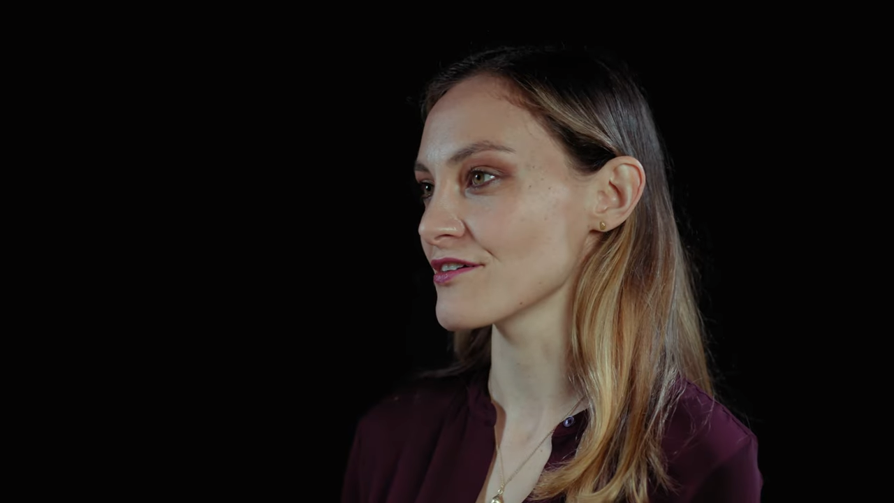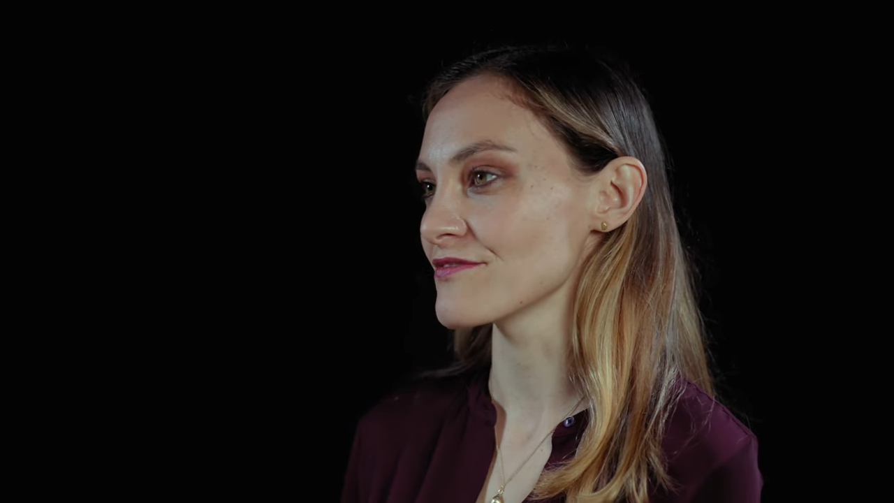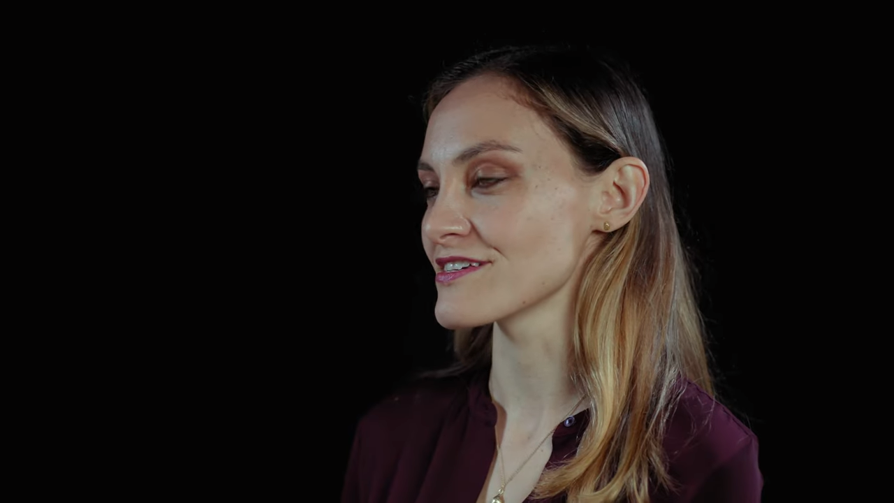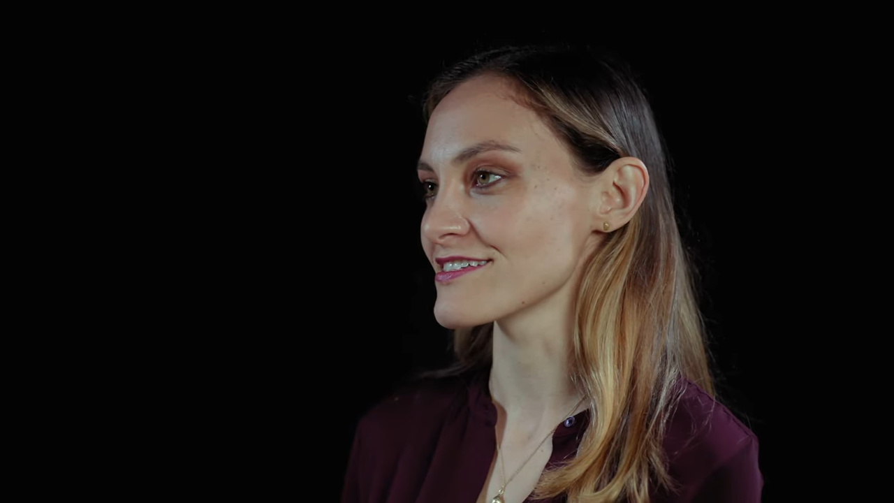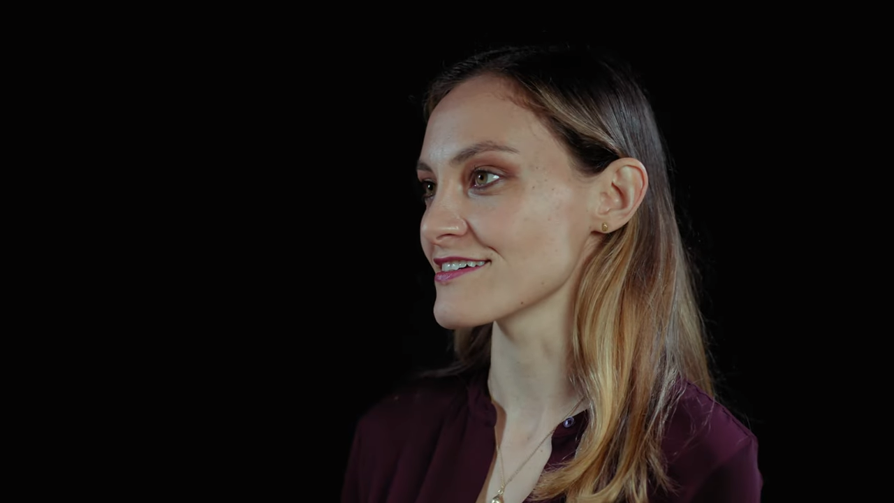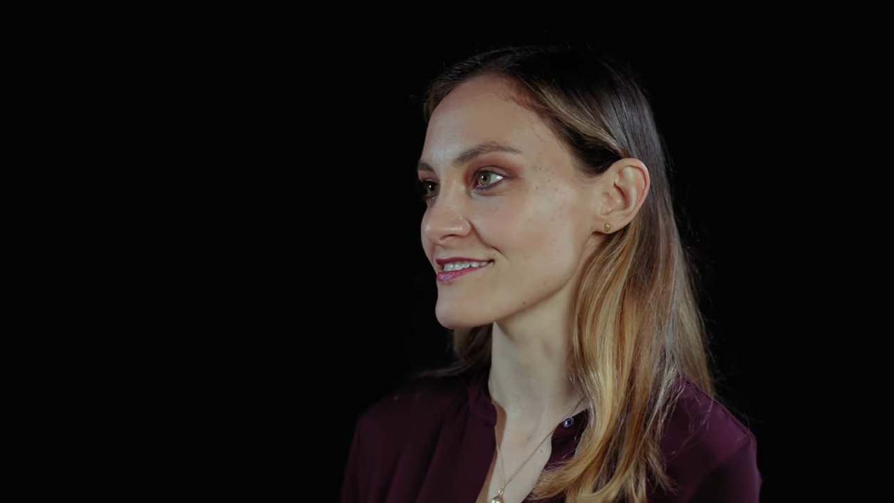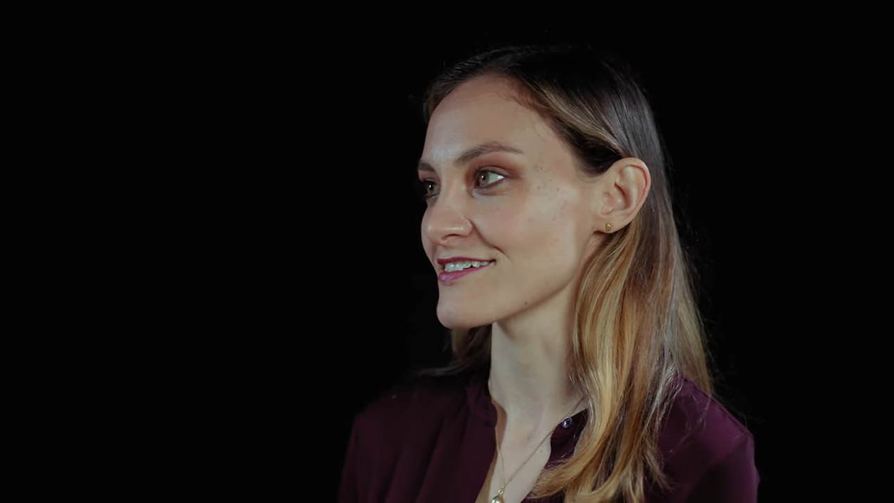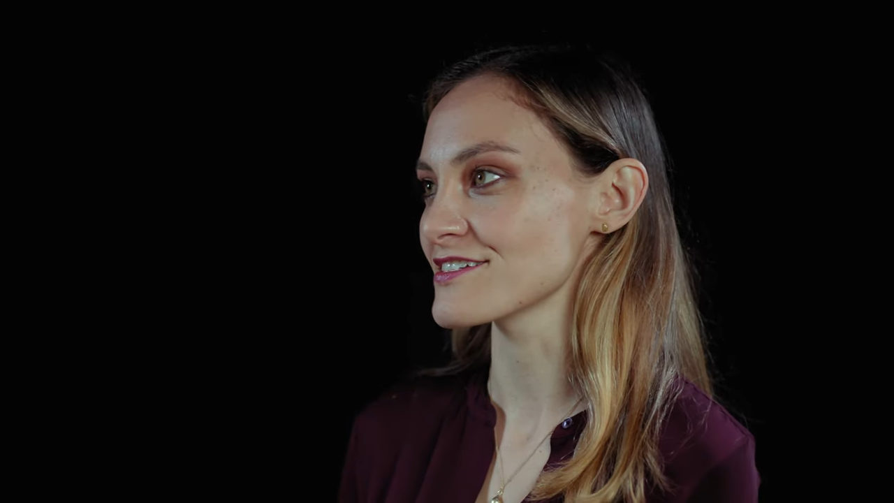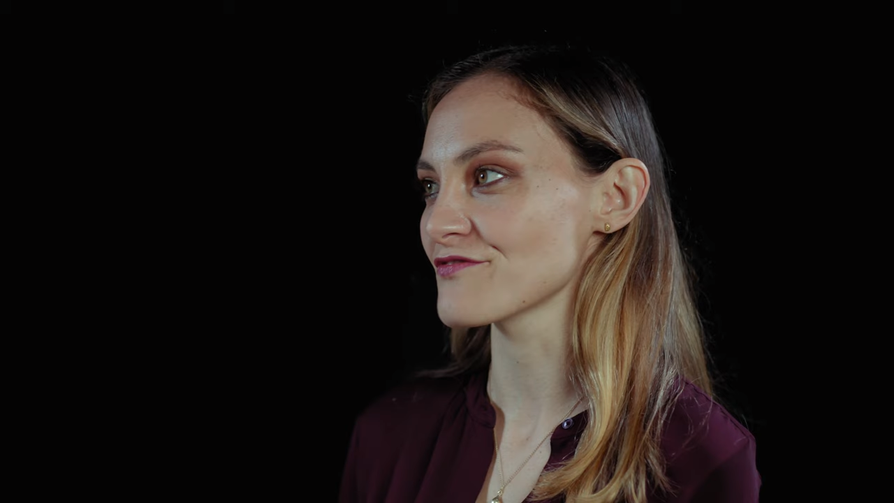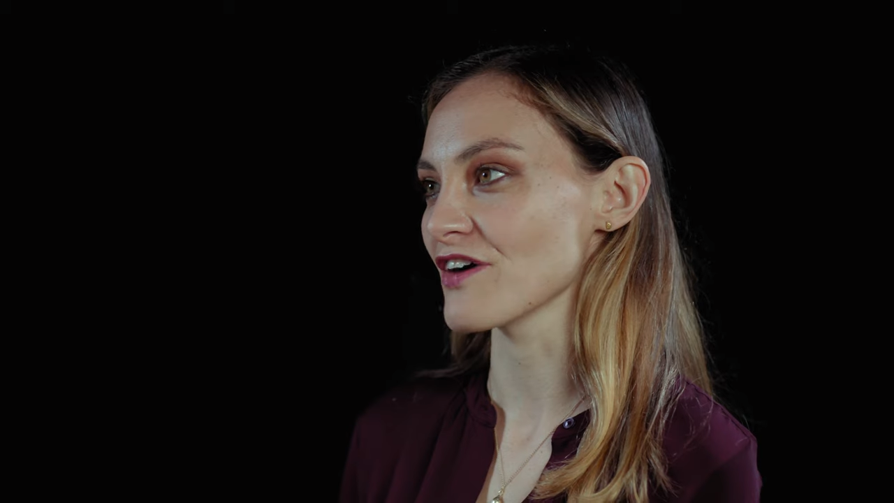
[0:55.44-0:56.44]
and all of these things,
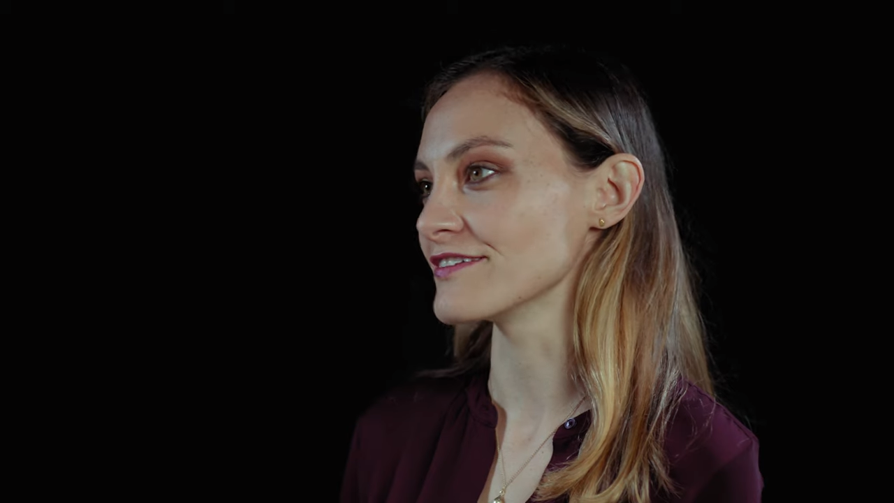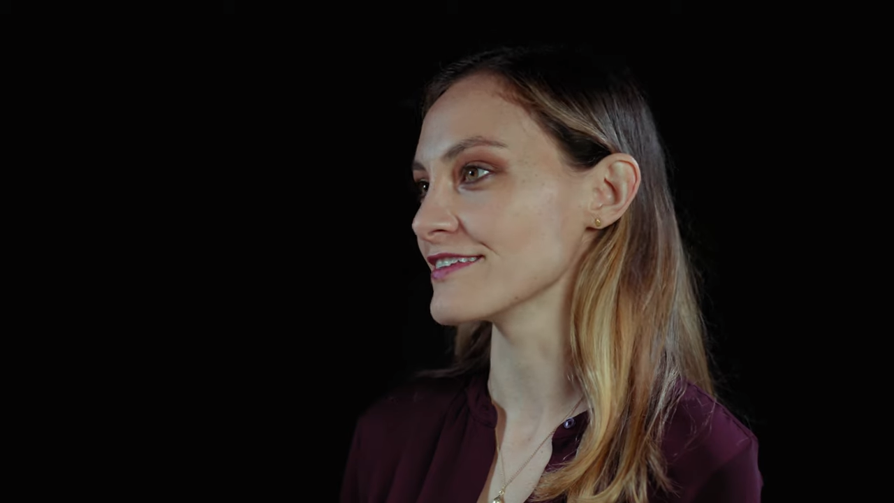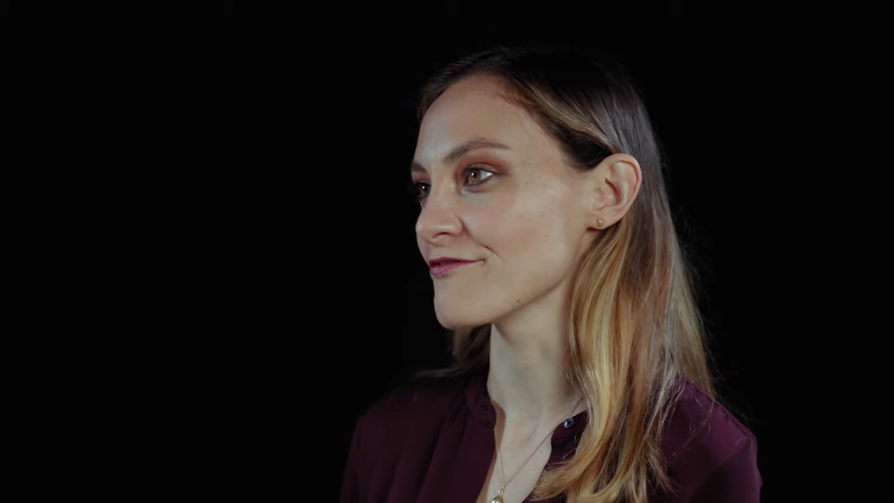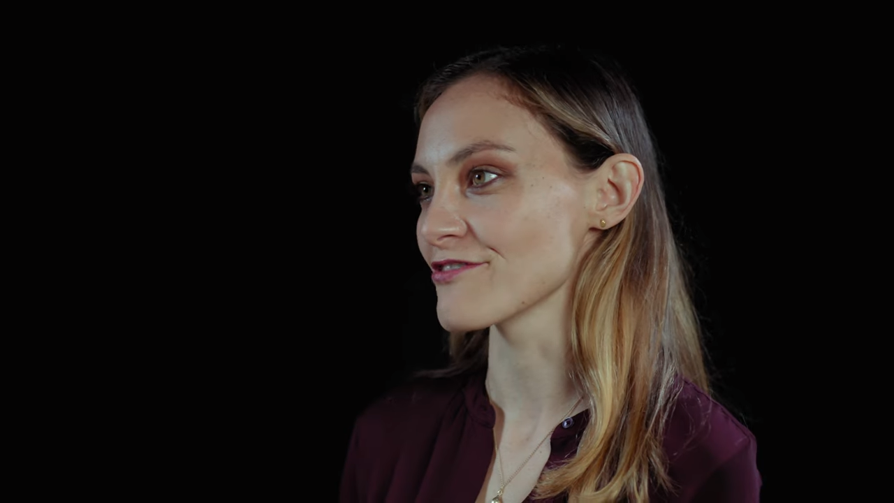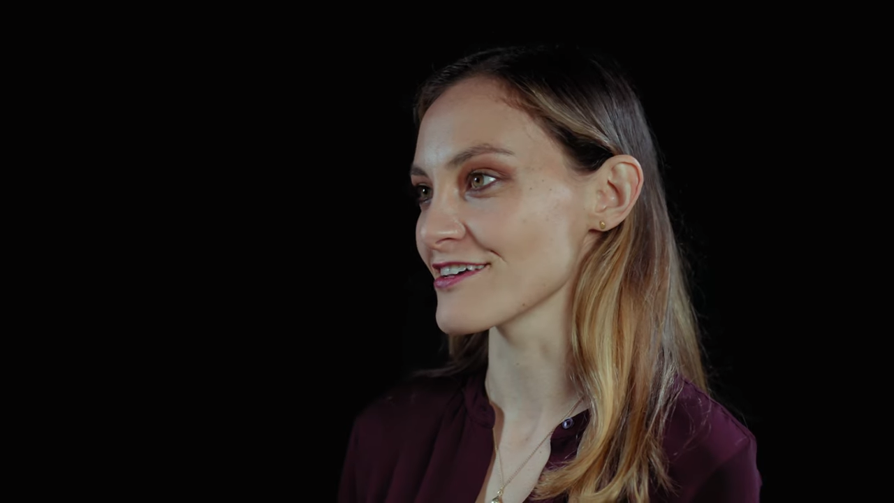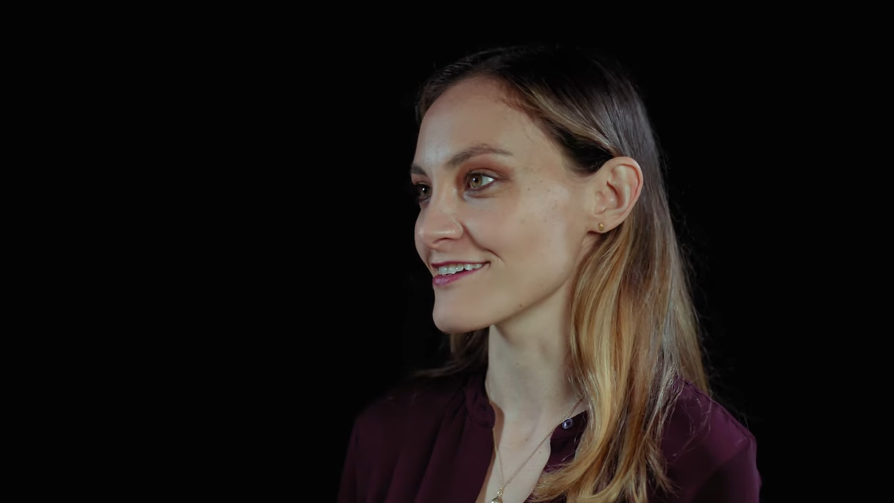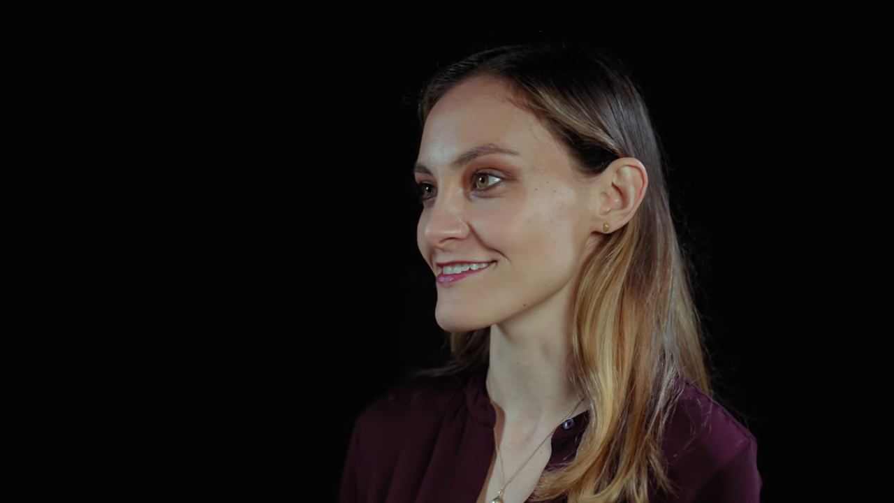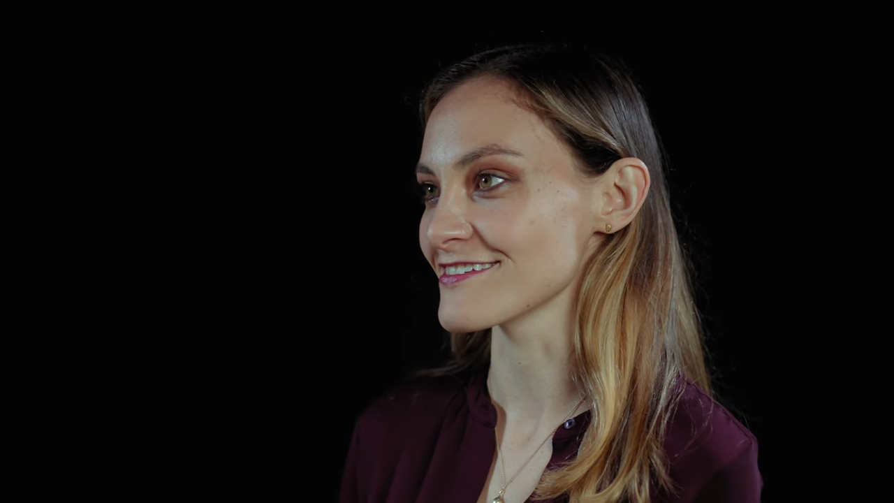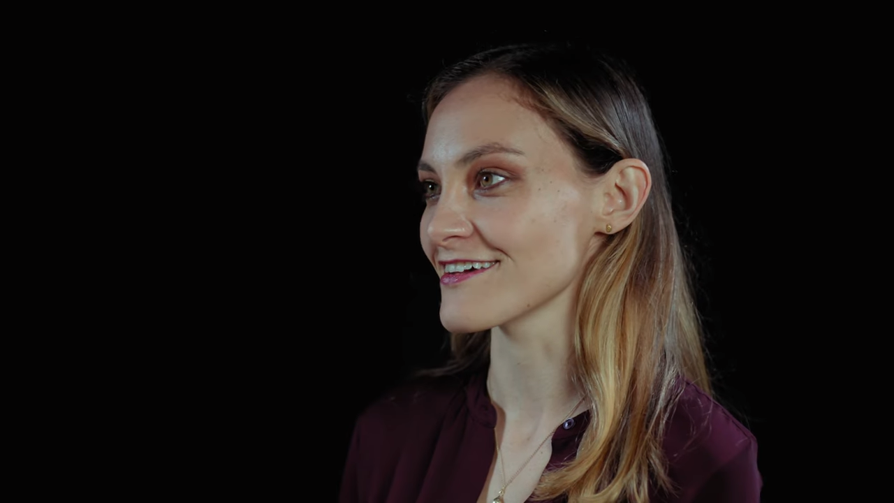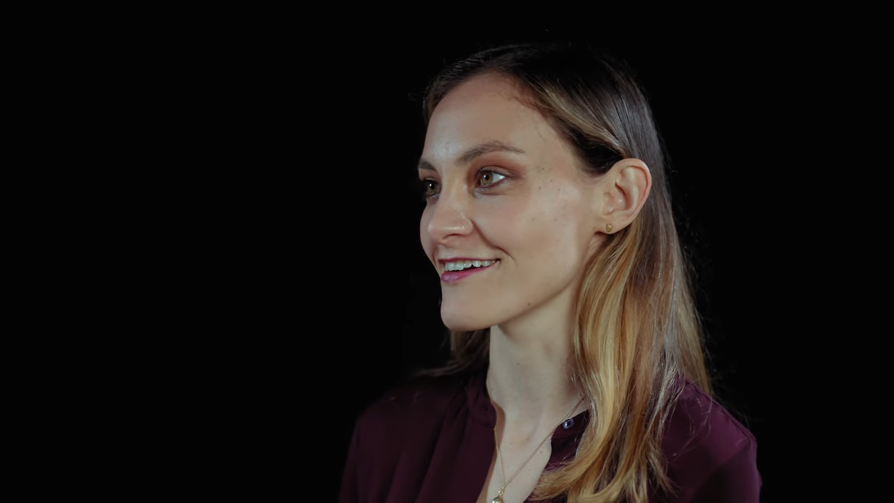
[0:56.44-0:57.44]
I just fell in love with it
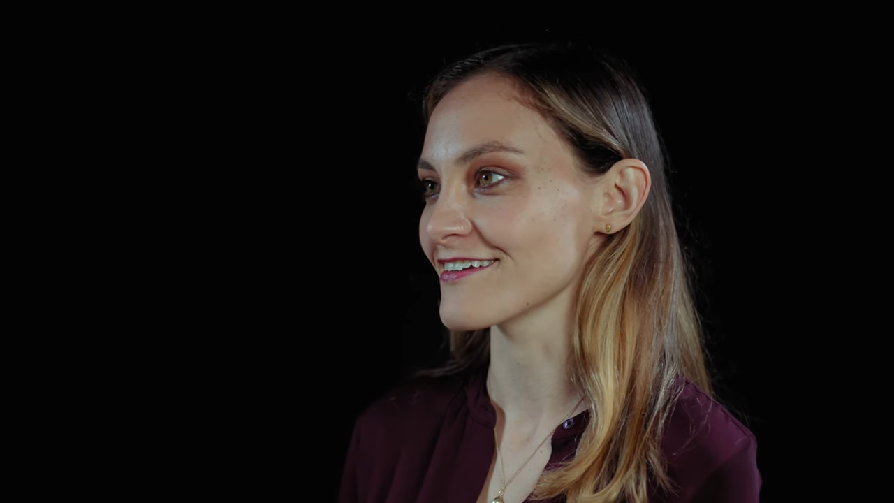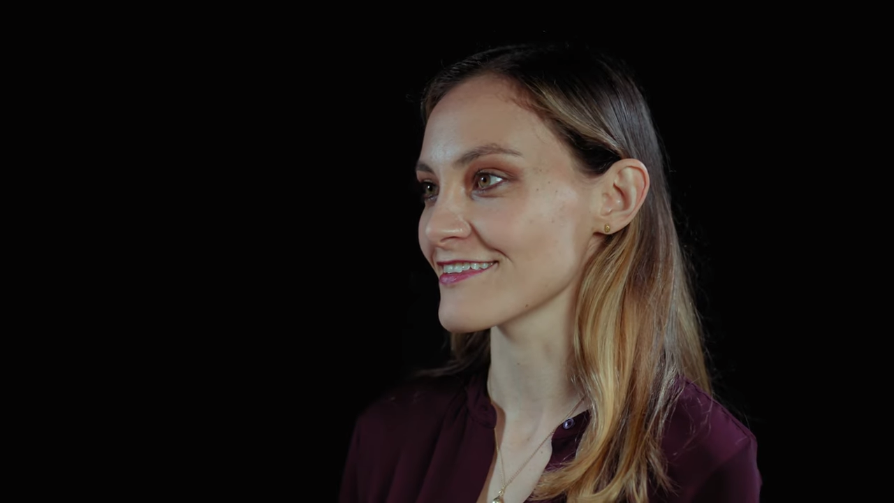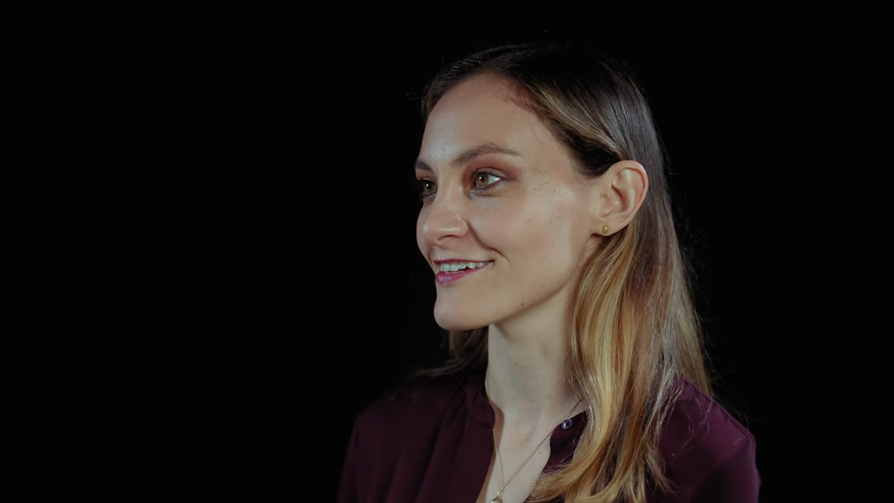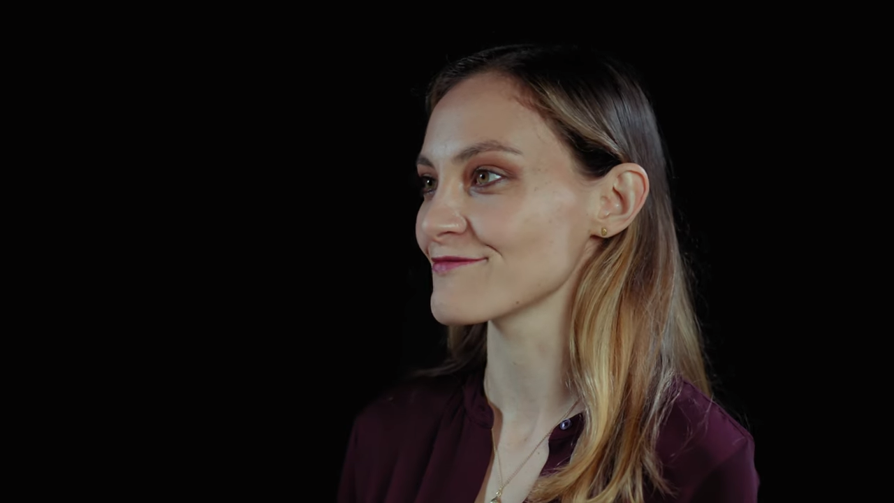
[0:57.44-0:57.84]
and decided